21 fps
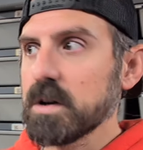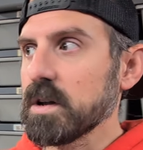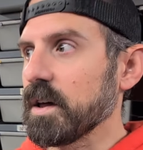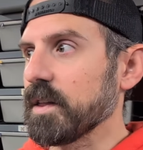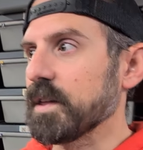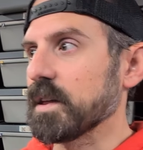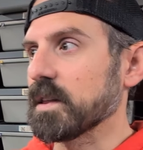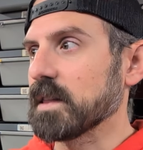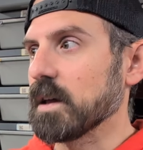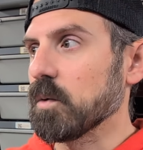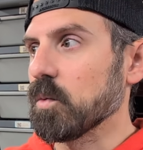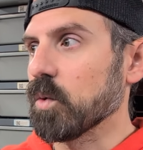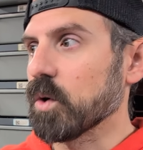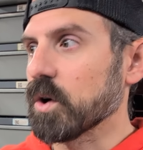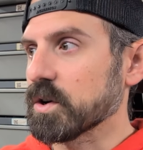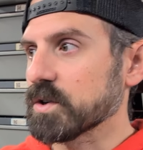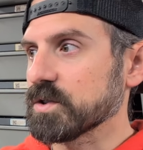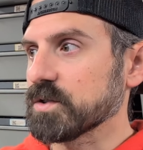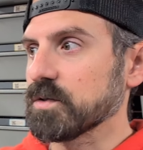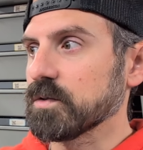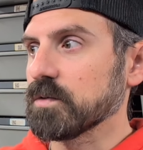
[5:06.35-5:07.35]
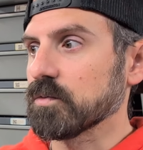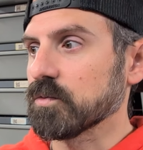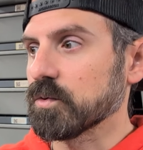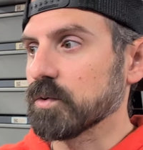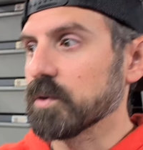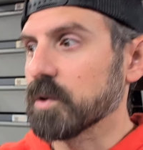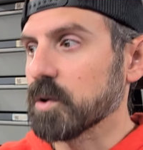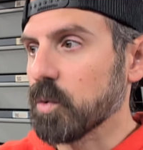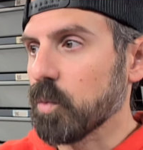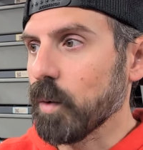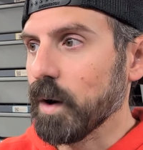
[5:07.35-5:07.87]
I think that works
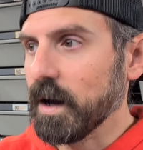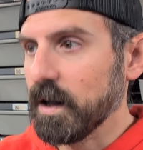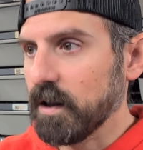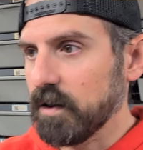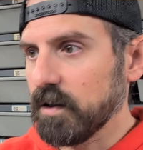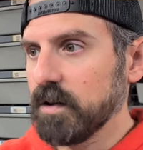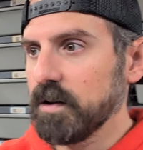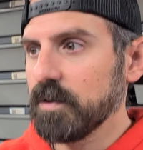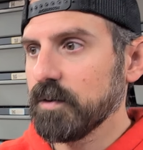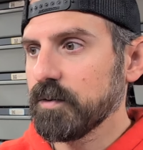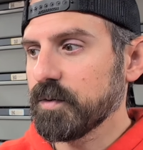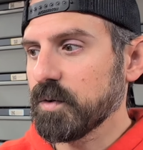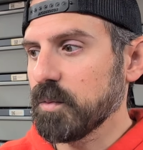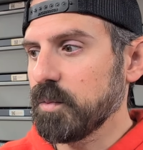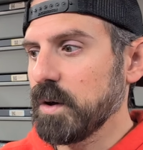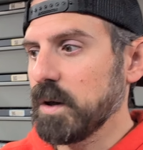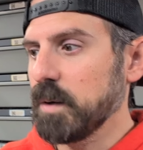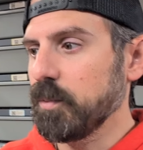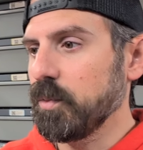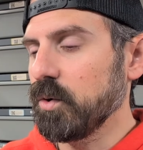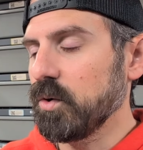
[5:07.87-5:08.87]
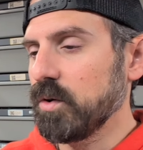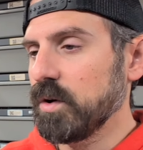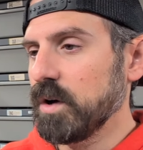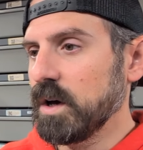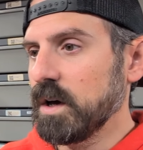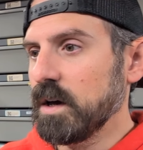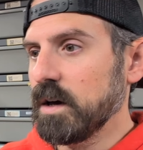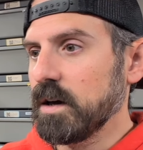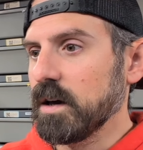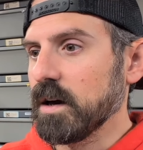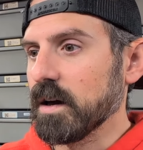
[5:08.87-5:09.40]
really well for people.
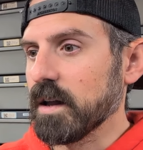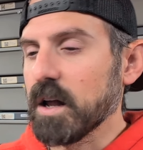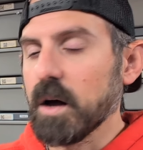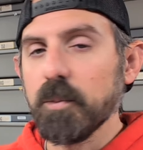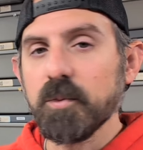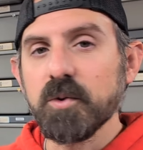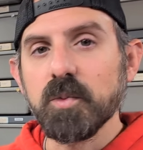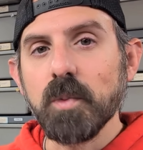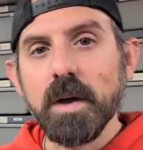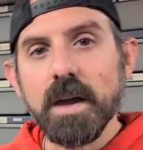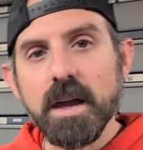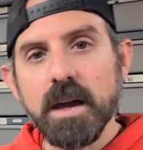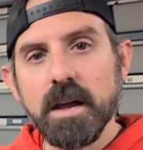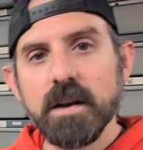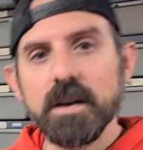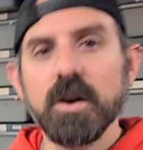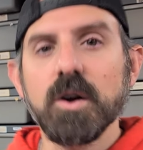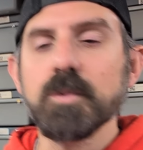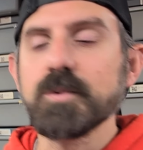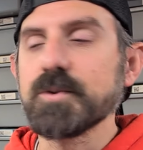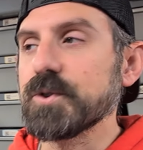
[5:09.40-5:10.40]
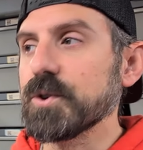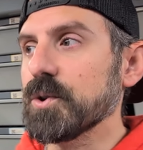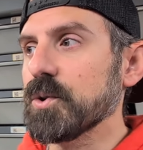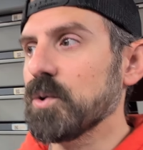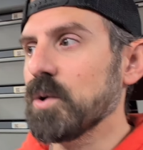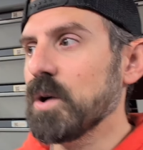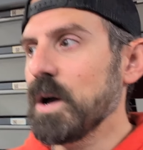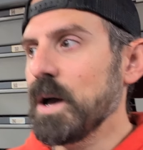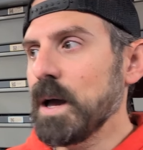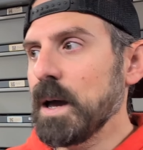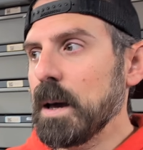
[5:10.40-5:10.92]
It helps me and it helps
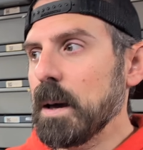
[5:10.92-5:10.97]
you.